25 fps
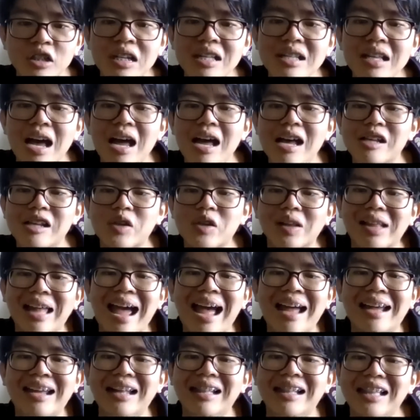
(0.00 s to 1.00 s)
But
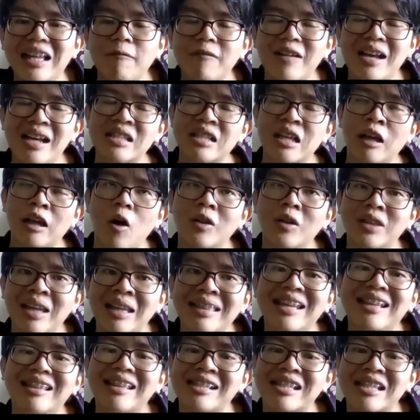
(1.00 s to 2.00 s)
thanks God for
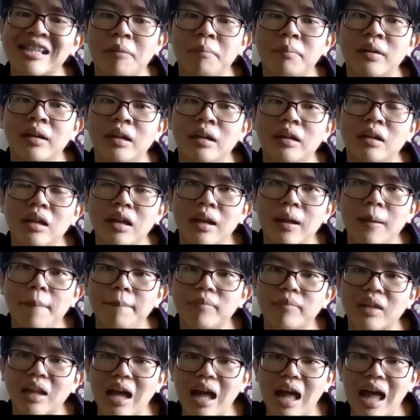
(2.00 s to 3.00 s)
His word in the Bible
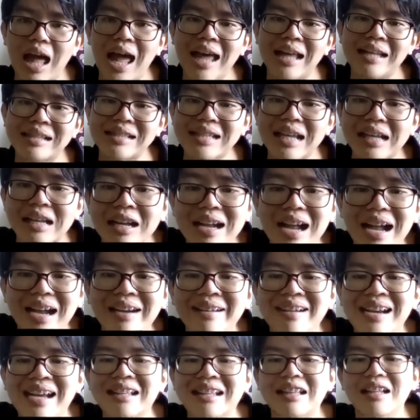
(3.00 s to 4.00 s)
and many
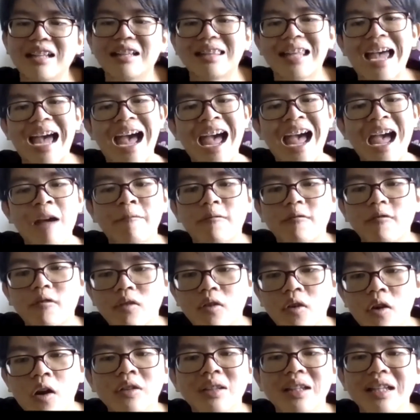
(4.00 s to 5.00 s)
learning
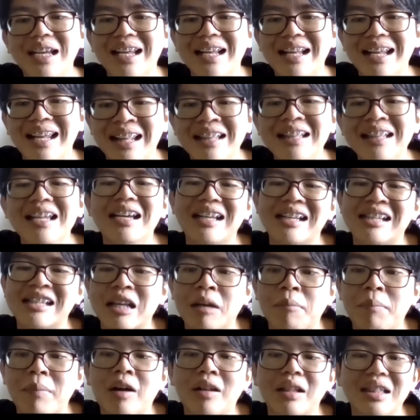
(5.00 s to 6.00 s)
resources
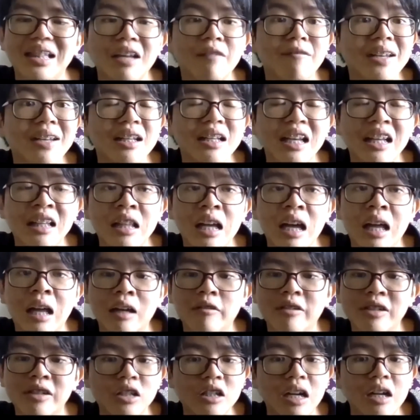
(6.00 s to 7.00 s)
here, I get
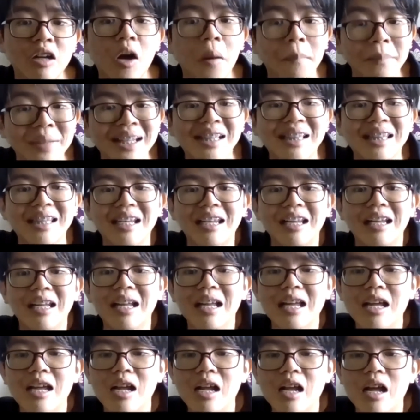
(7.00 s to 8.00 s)
to know more about the
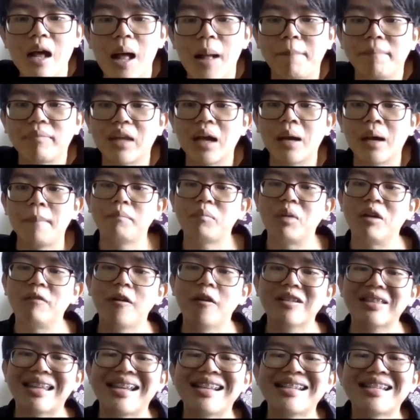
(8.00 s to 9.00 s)
power of the
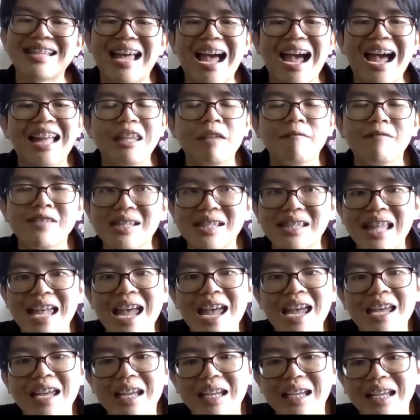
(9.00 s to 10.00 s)
gospel, the
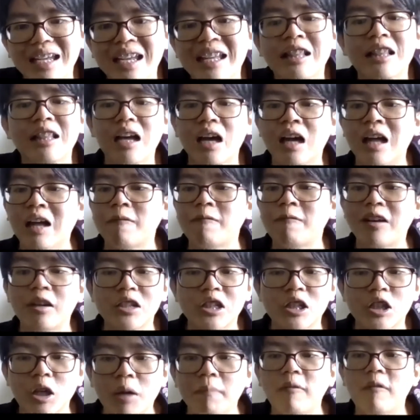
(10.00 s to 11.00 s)
finishing work of
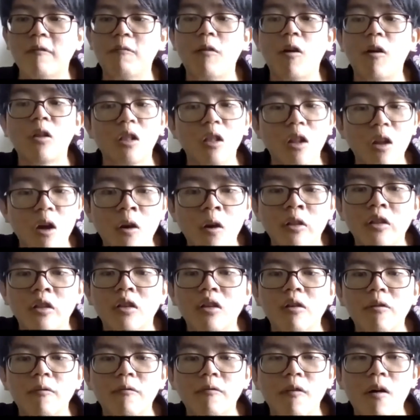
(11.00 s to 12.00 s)
Christ, and also the
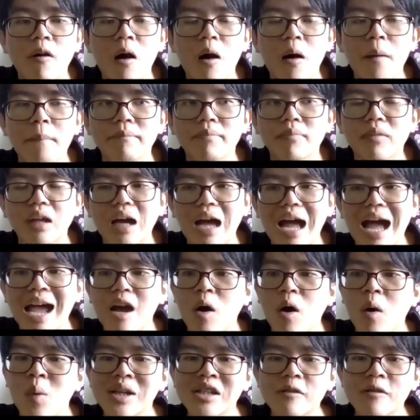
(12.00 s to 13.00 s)
sanctification
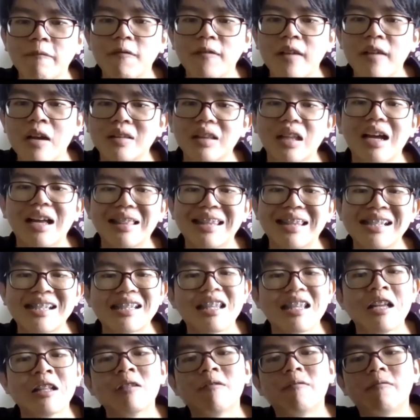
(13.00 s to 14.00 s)
work of Holy Spirit.
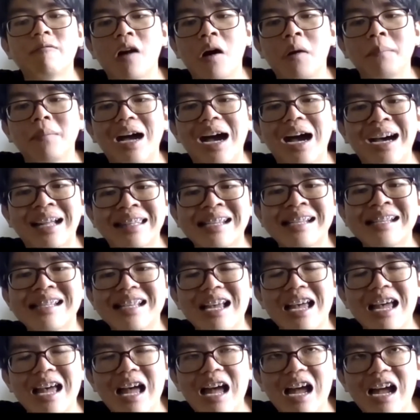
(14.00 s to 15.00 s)
And
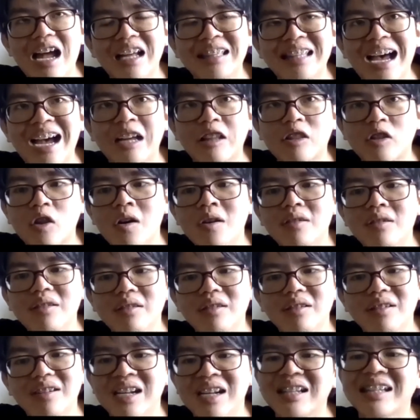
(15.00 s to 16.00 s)
this does
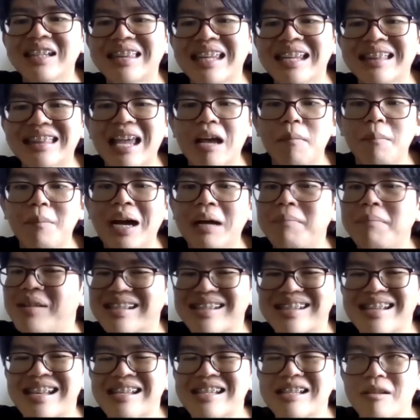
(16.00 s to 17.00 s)
renew and strengthen
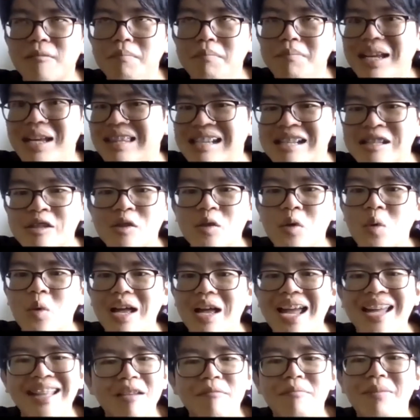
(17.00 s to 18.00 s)
my conviction
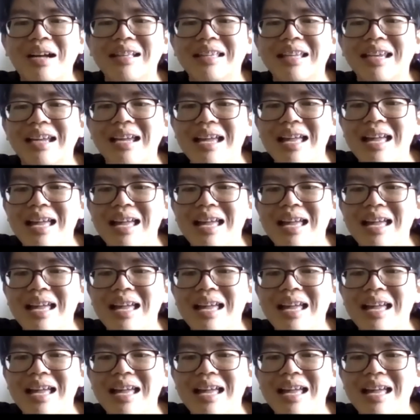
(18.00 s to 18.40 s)
in Christ.